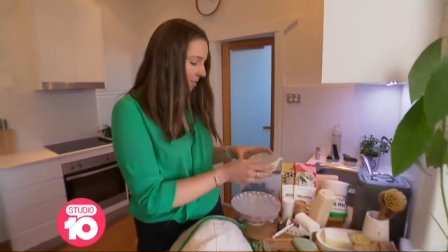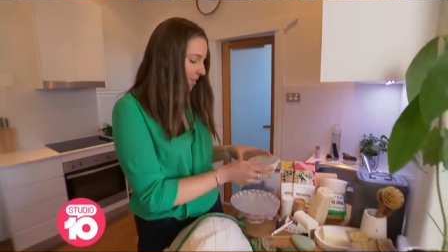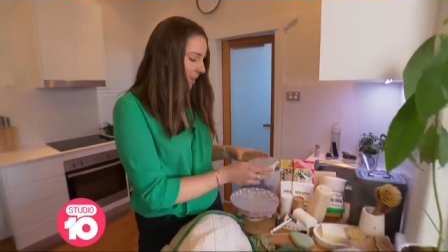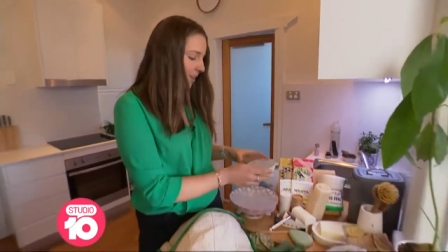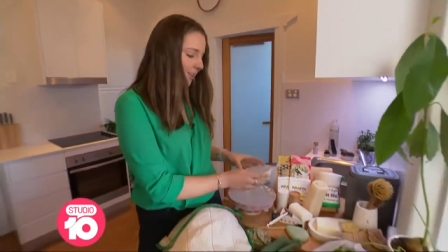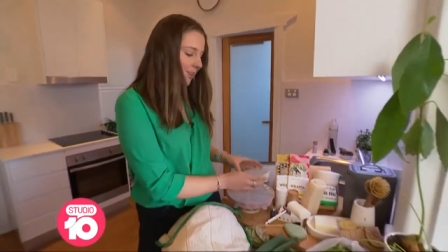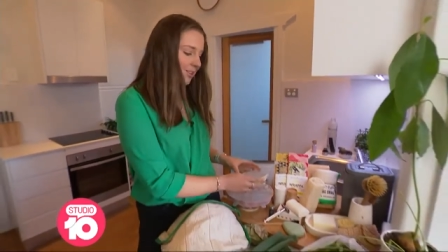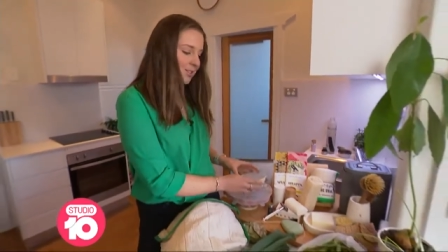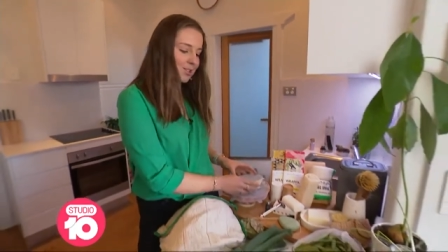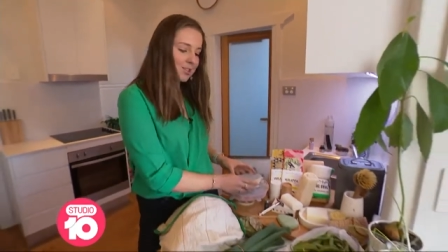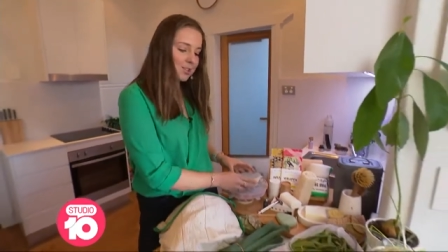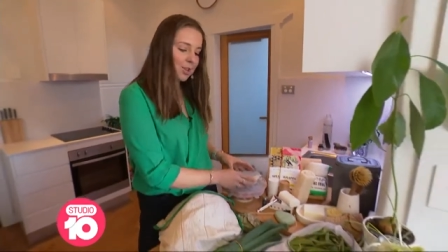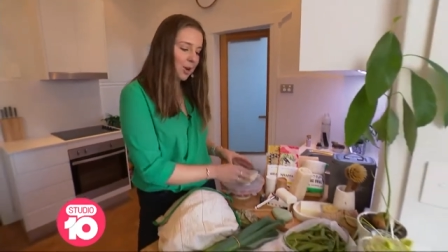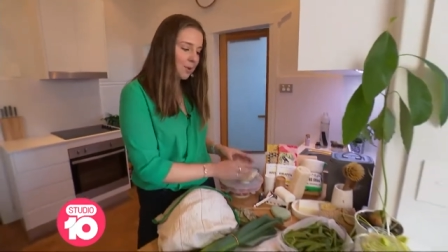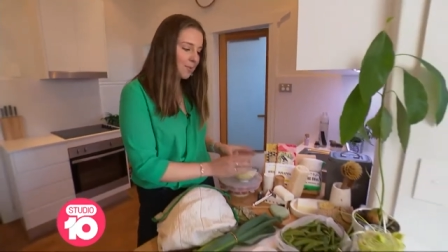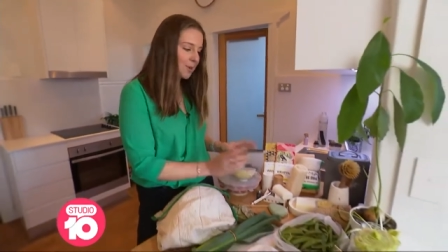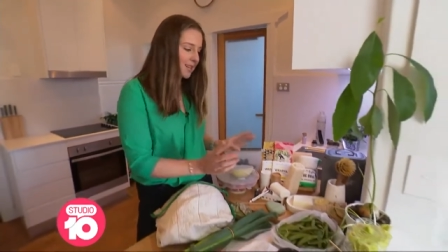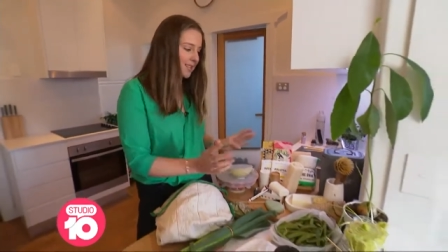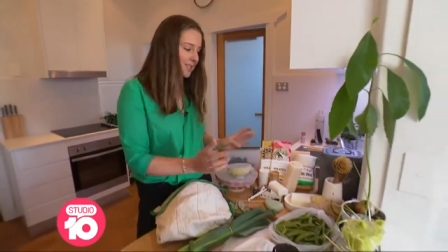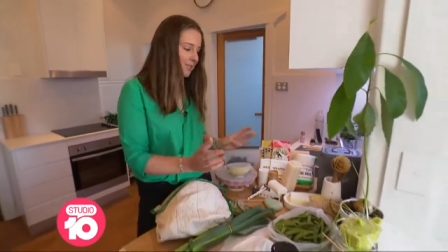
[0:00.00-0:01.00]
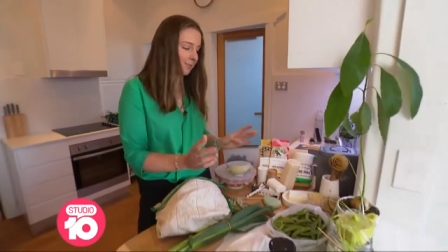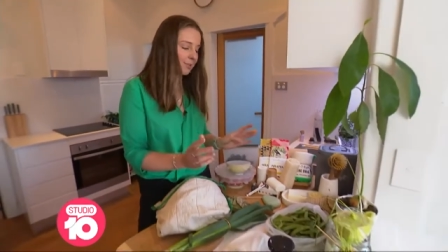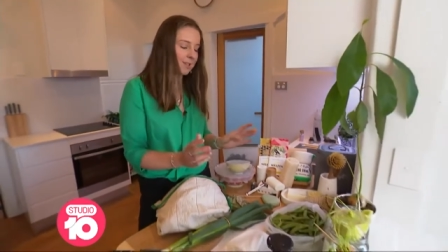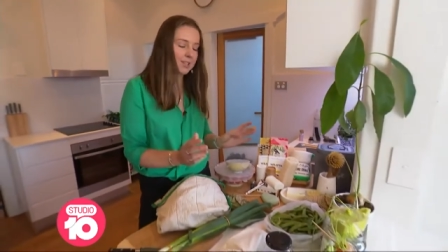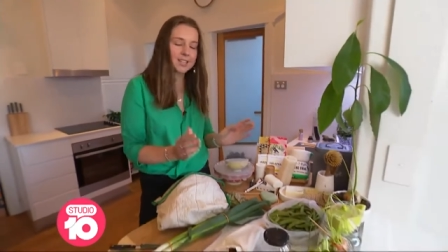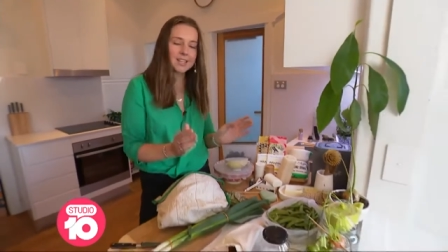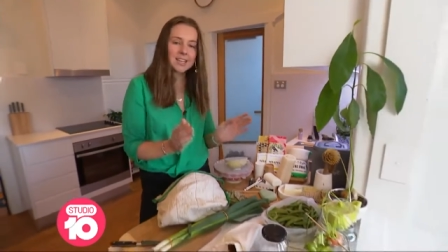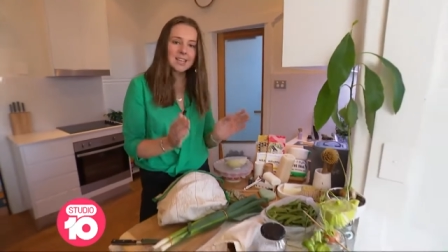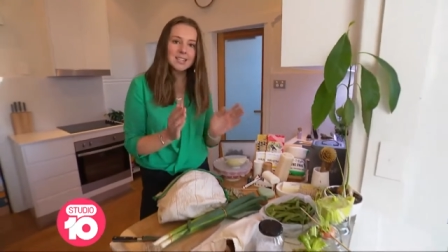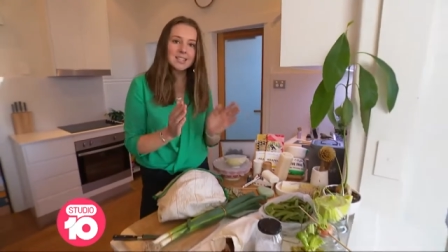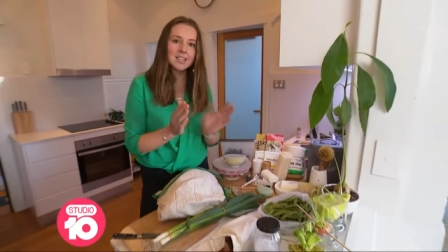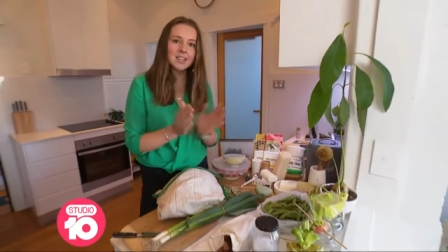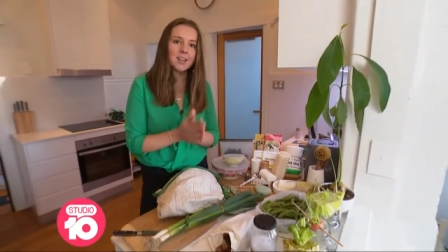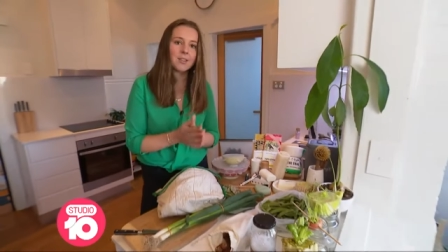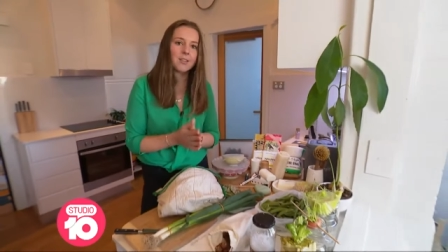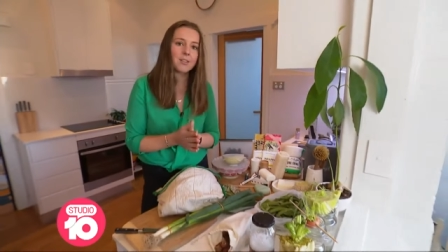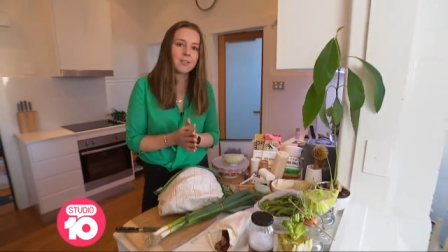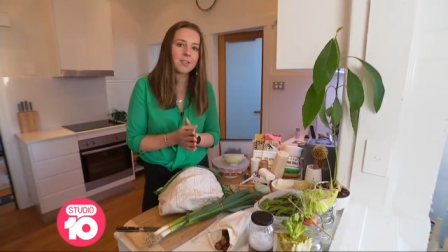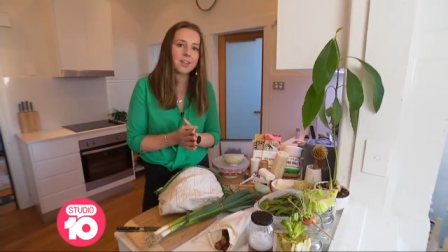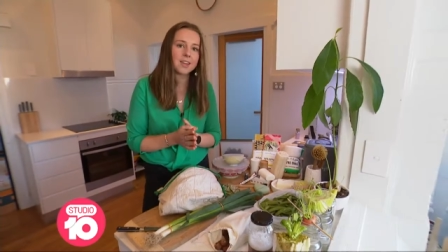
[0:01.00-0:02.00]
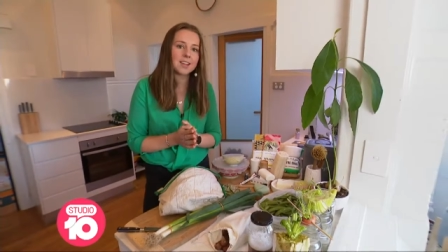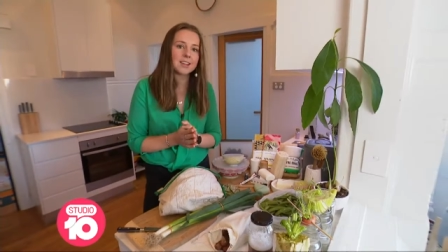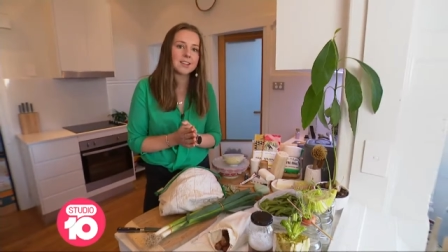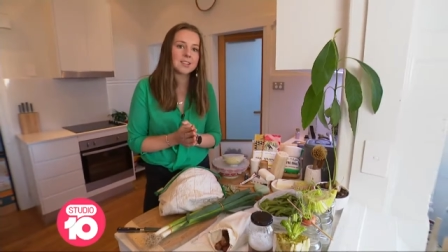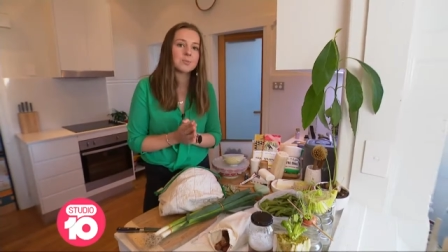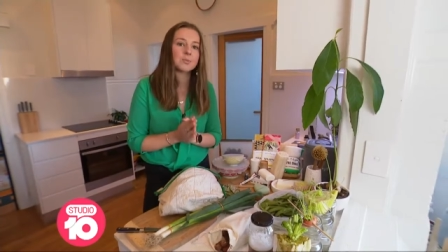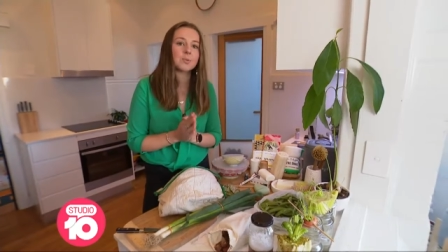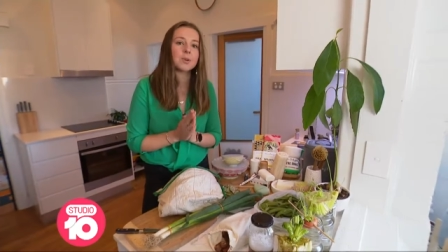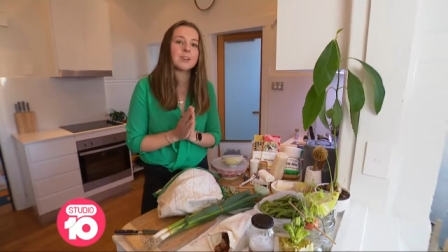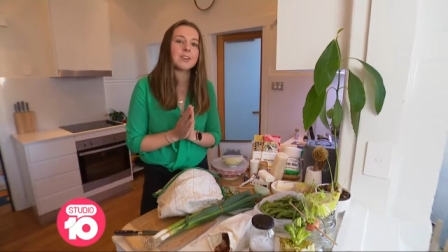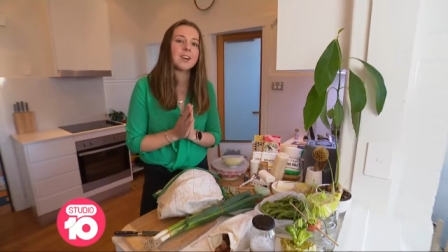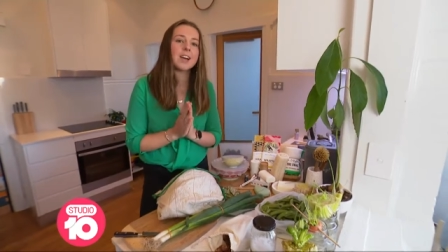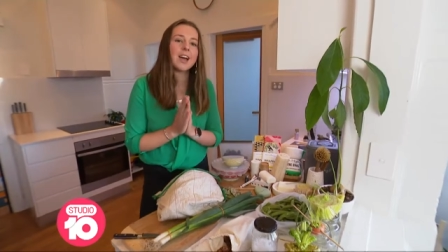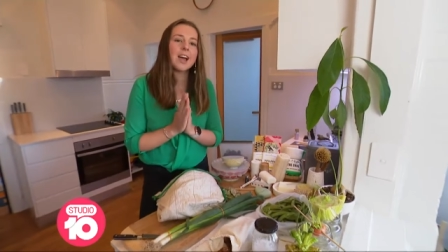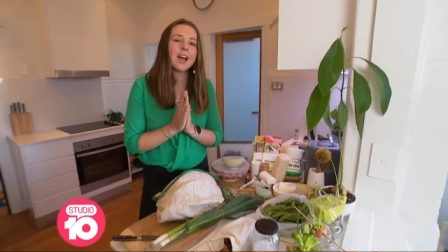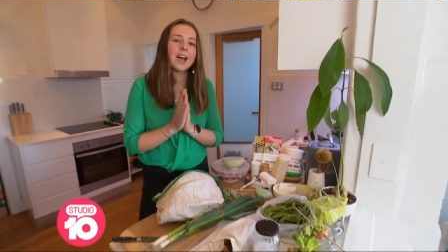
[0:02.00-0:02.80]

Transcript: There are so many different things. Another thing is we're